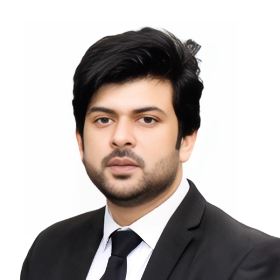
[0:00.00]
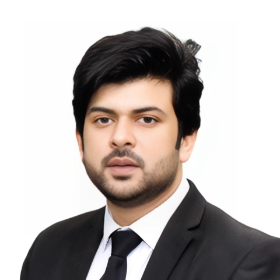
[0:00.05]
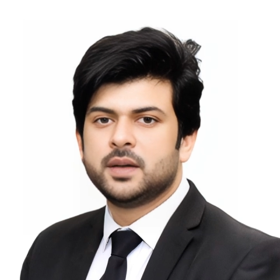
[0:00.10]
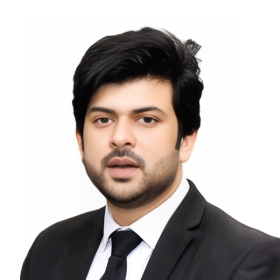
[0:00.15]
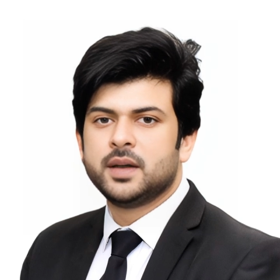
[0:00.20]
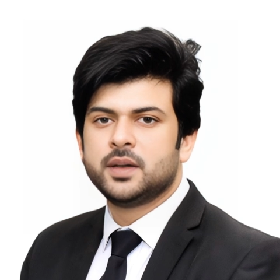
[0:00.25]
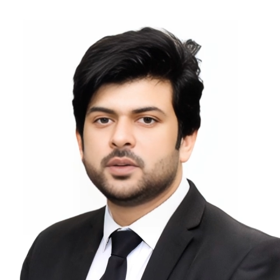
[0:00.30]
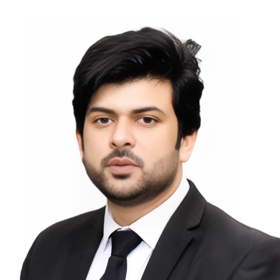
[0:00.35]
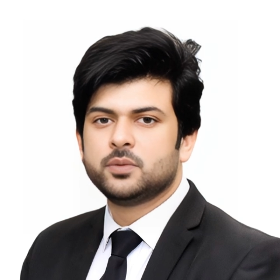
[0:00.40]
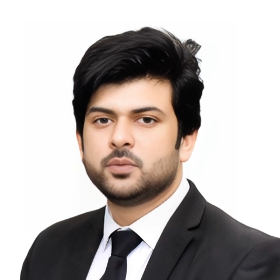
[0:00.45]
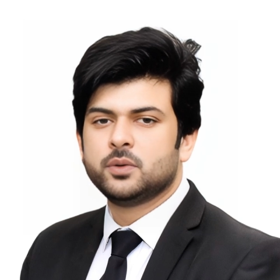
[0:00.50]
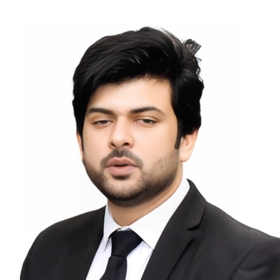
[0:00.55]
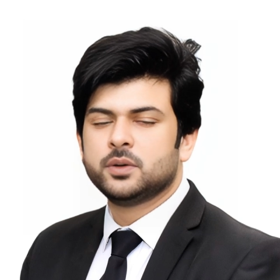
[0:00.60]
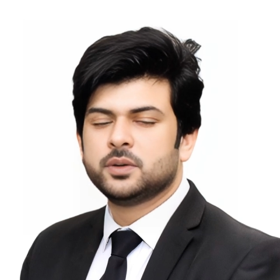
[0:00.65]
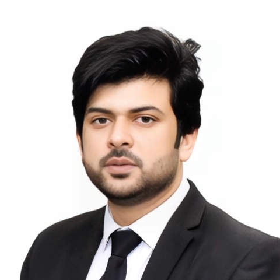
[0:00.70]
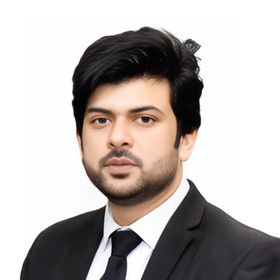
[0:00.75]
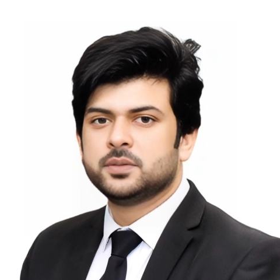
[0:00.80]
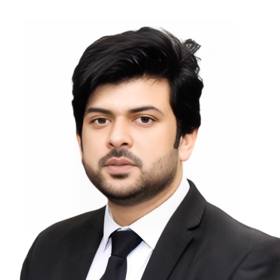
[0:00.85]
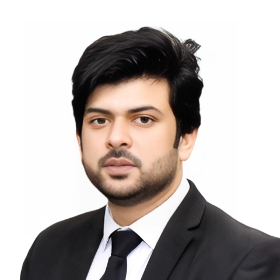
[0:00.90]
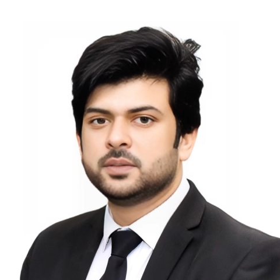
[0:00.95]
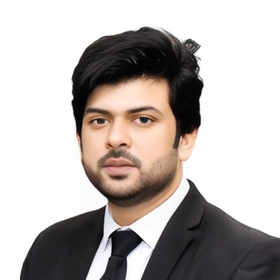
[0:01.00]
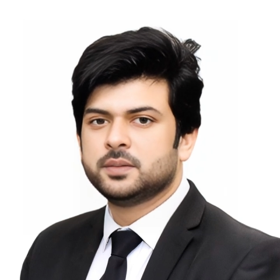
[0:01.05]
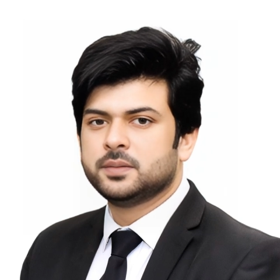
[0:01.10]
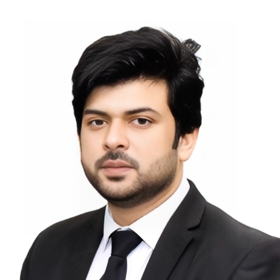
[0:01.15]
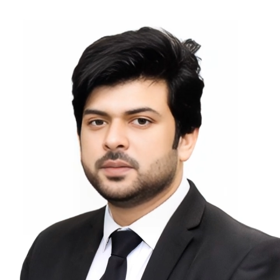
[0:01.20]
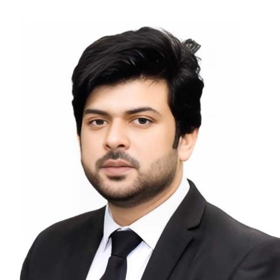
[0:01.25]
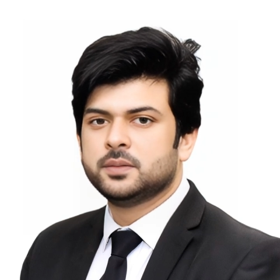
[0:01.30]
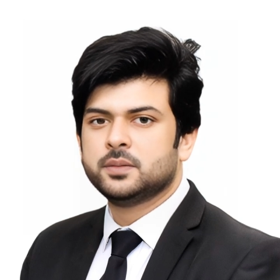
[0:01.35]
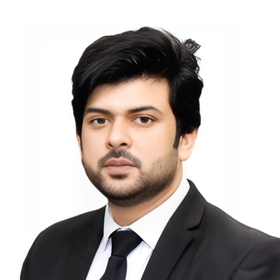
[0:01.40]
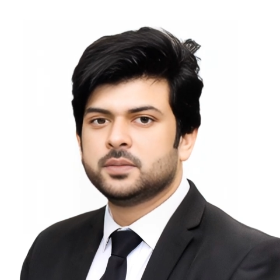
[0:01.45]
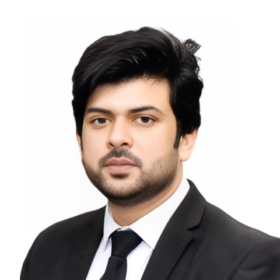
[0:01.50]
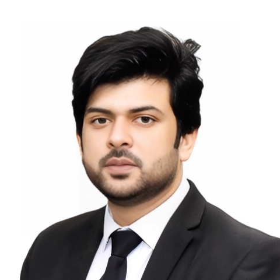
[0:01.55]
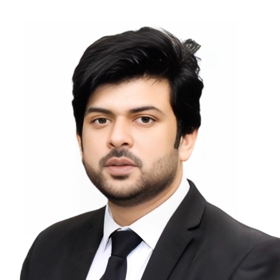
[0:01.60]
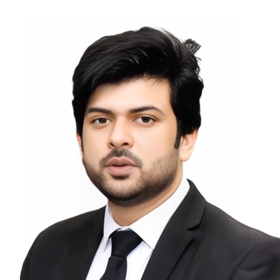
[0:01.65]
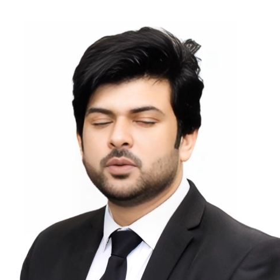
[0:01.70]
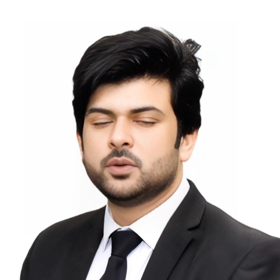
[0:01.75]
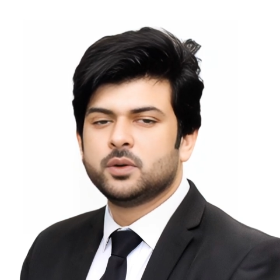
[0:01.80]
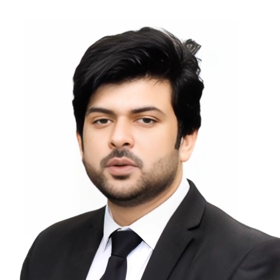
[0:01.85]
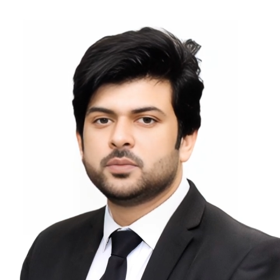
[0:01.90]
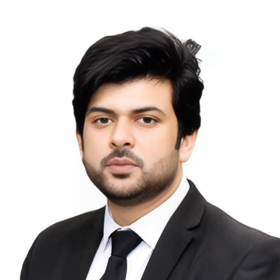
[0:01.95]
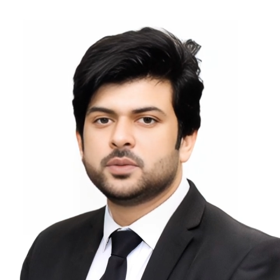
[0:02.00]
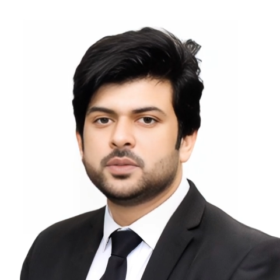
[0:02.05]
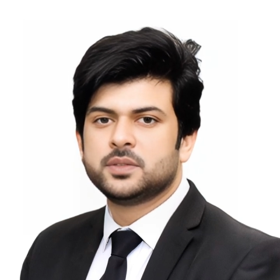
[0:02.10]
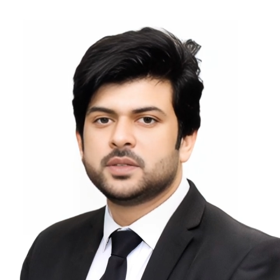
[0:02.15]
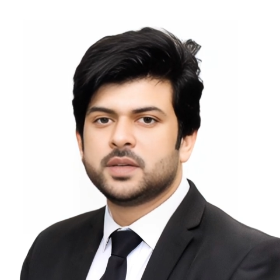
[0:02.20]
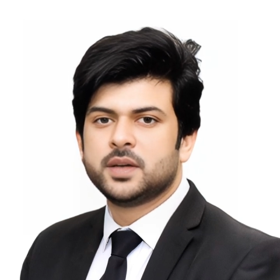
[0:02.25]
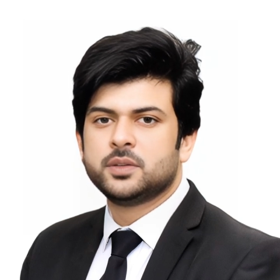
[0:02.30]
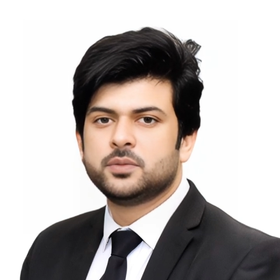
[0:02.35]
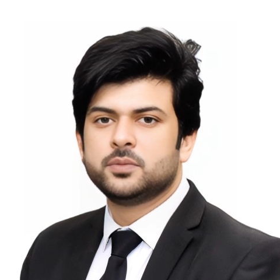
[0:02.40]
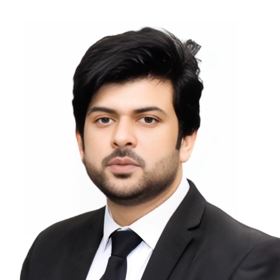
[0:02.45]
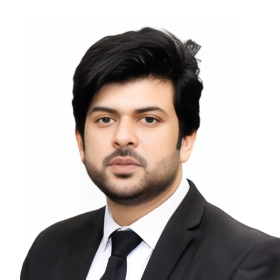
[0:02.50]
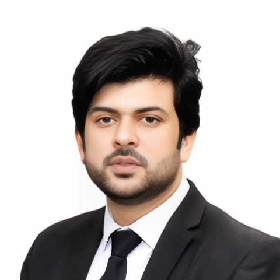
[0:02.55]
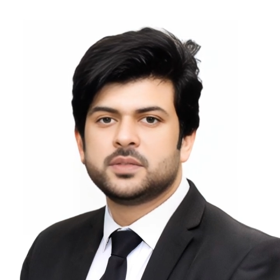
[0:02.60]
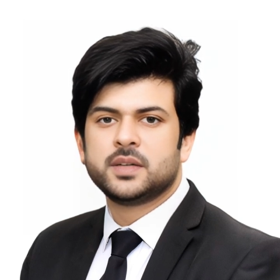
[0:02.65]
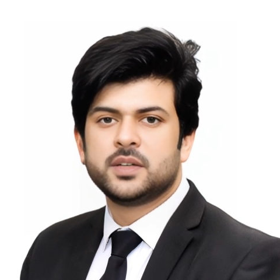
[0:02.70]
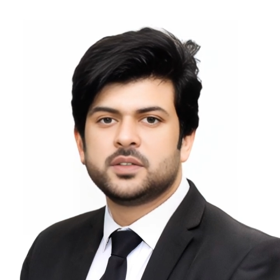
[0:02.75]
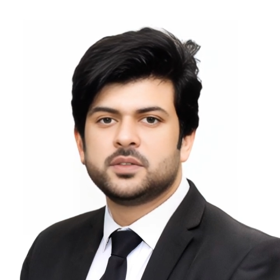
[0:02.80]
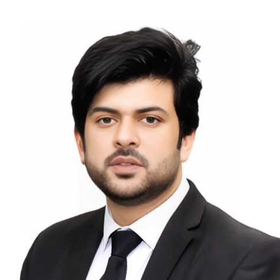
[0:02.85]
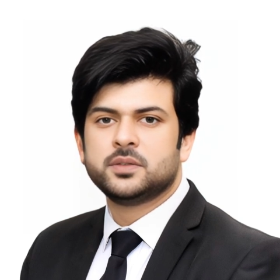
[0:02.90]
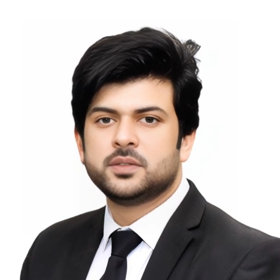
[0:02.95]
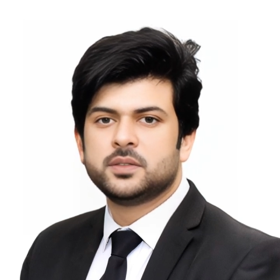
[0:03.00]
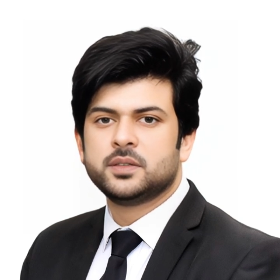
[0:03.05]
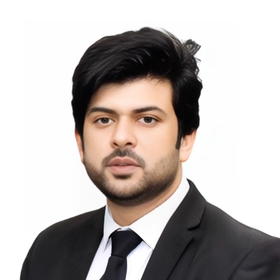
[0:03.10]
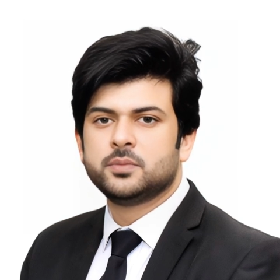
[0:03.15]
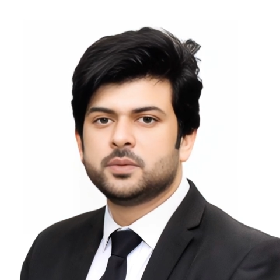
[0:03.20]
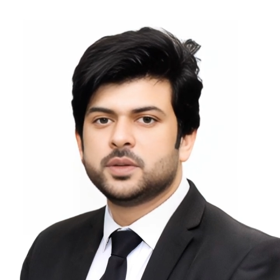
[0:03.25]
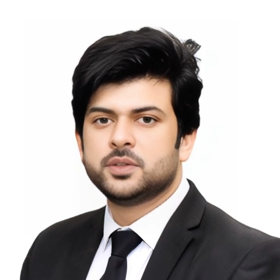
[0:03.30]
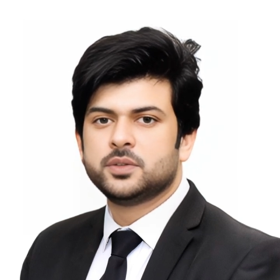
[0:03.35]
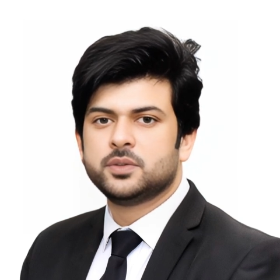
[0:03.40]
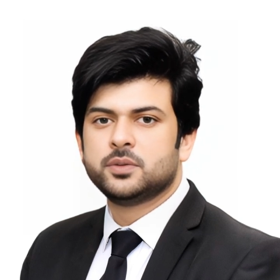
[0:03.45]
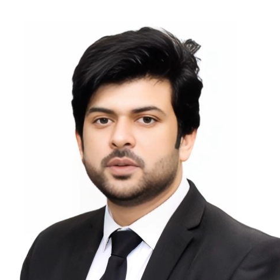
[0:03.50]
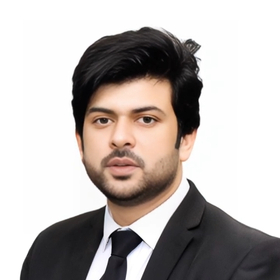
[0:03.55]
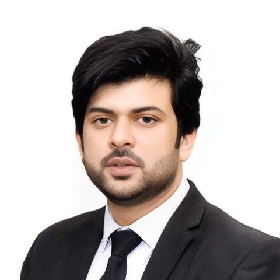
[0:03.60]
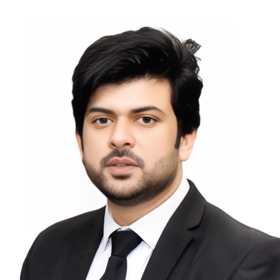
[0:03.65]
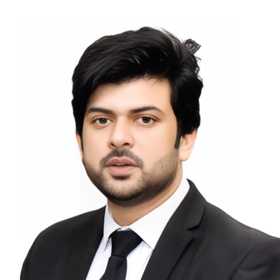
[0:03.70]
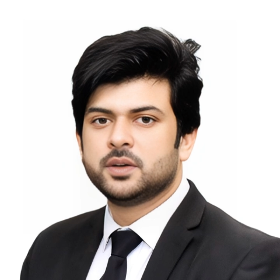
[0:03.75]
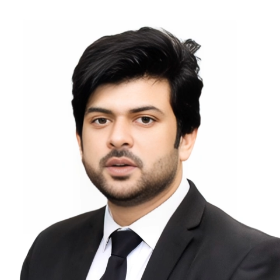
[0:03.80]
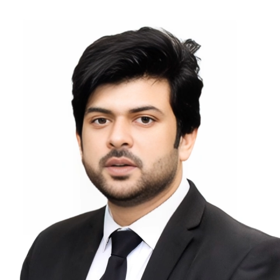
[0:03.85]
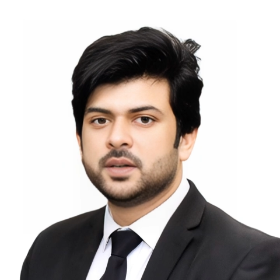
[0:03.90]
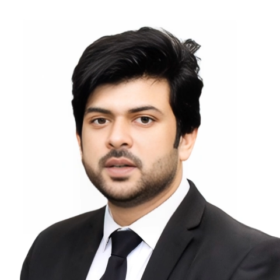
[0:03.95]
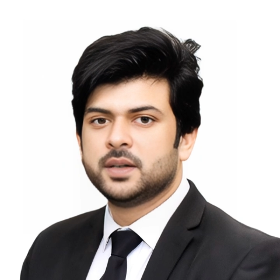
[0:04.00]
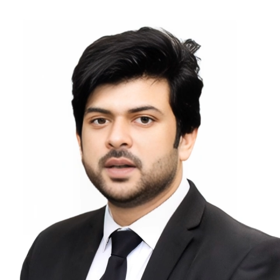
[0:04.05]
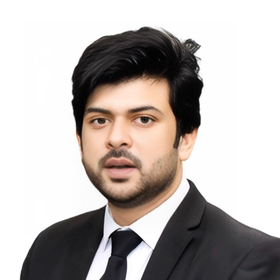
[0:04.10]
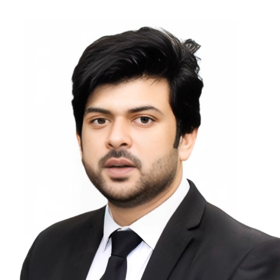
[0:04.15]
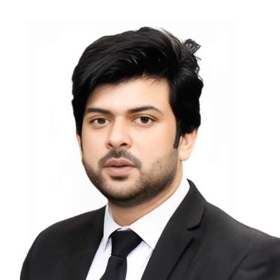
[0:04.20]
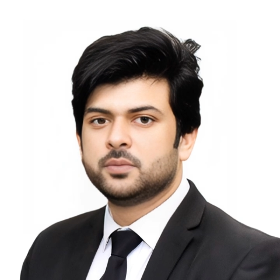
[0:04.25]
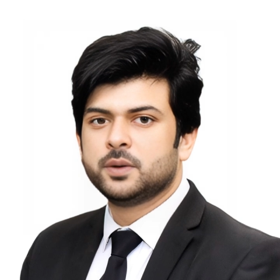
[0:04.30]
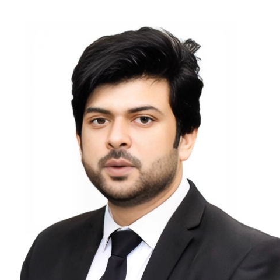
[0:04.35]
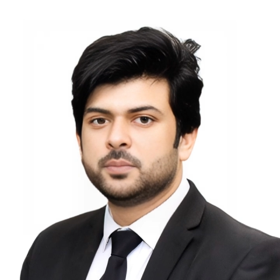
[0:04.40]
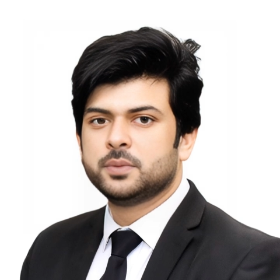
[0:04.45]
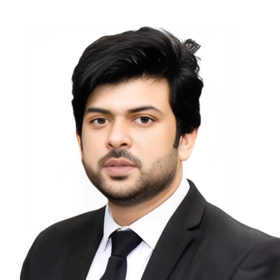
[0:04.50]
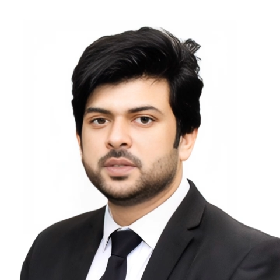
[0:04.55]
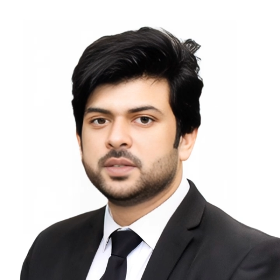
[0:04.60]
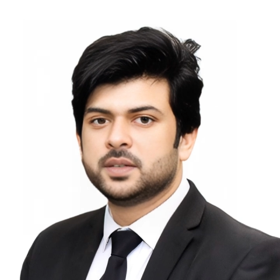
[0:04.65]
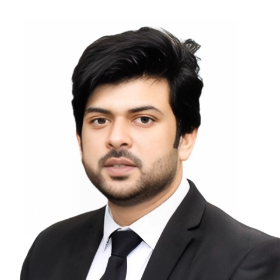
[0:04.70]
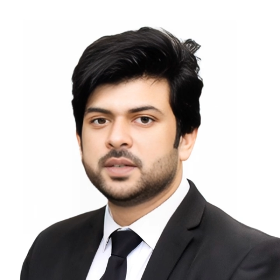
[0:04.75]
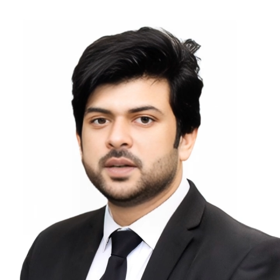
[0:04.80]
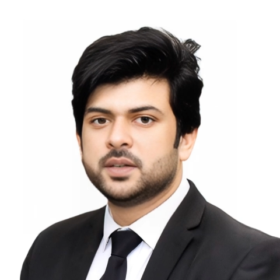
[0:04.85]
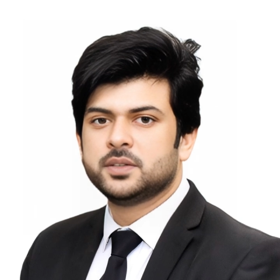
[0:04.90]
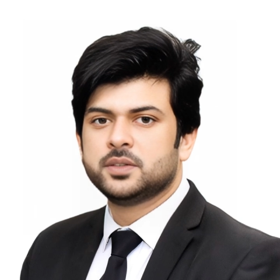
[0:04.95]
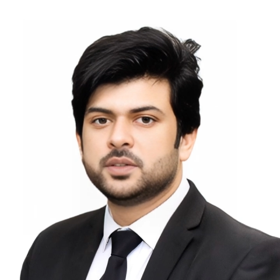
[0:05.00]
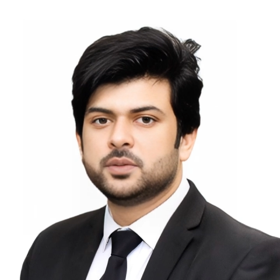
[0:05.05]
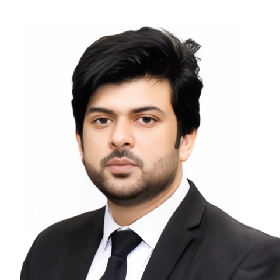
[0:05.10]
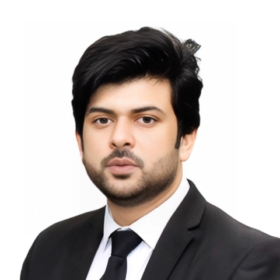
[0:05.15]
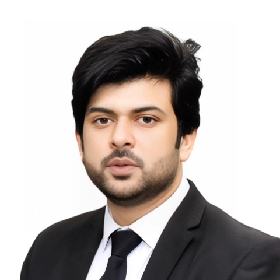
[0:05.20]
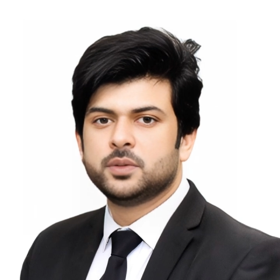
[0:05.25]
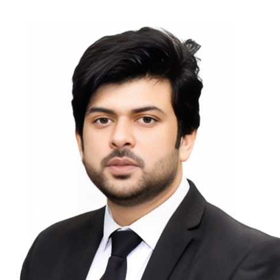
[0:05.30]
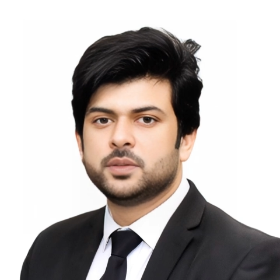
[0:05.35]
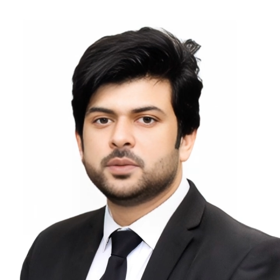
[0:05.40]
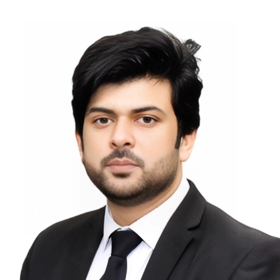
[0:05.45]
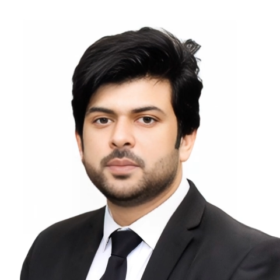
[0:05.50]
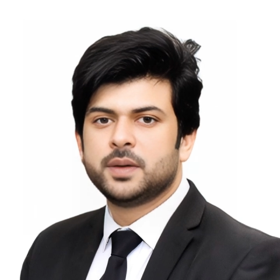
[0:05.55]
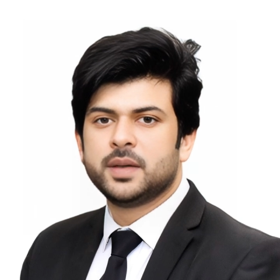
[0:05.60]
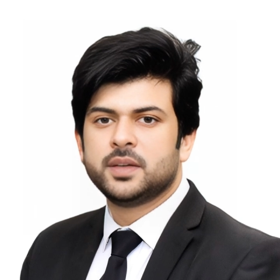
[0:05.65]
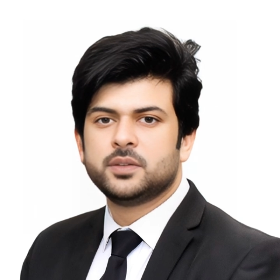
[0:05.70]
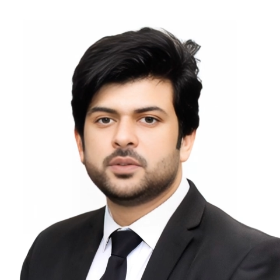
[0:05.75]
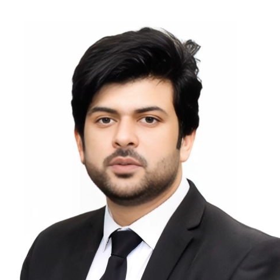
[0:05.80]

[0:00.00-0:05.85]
Headquarters. The court will schedule sessions in which your attorney and representation will debate